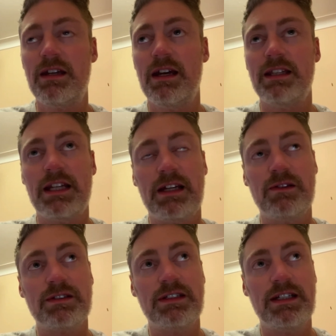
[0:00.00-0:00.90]
And then I
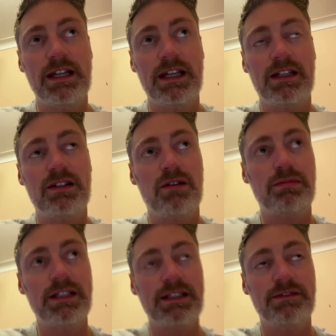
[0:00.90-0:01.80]
also did a
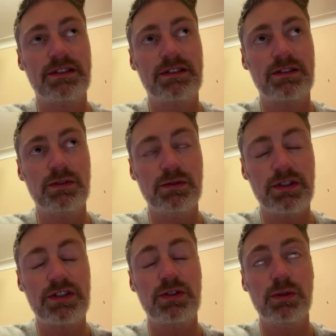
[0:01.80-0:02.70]
comprehensive
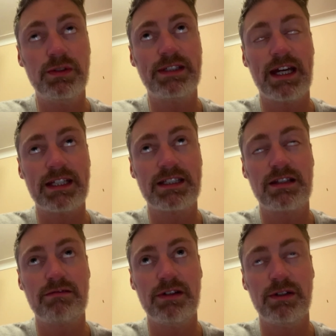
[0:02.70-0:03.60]
stool test
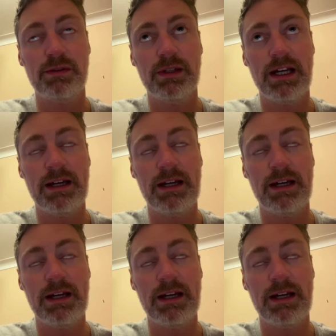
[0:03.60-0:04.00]
through,